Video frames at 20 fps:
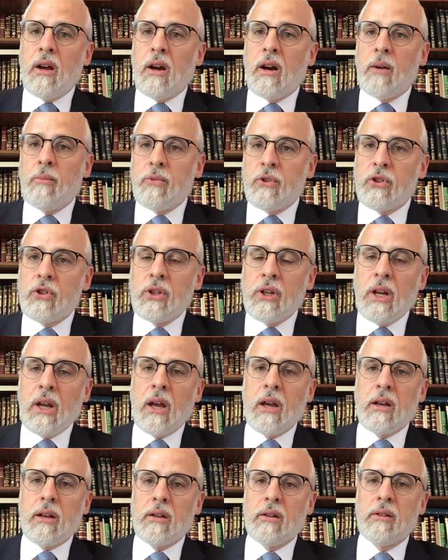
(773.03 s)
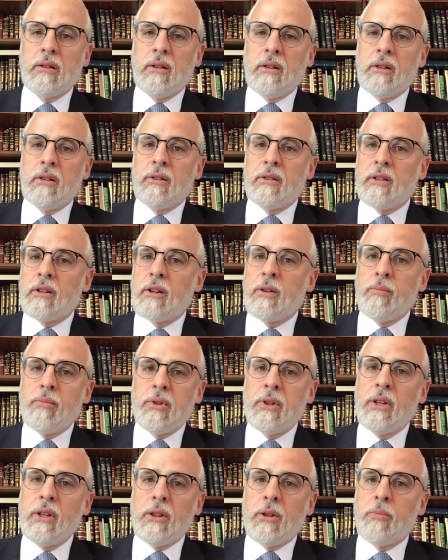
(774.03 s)
our Mashiach to
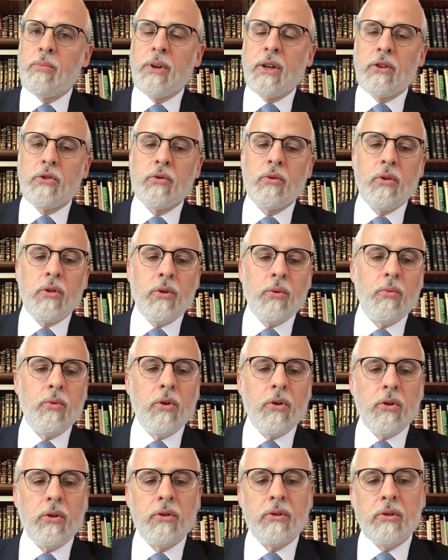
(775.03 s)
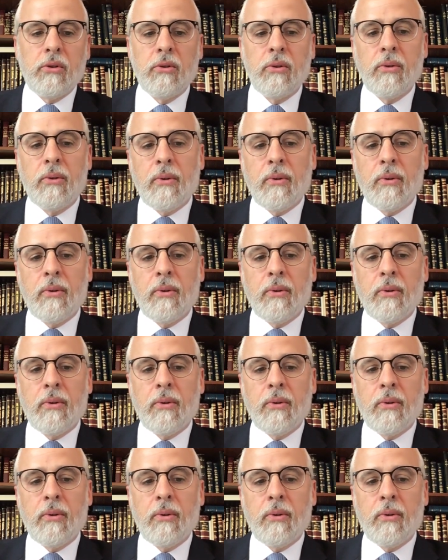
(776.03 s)
complete the picture of the world.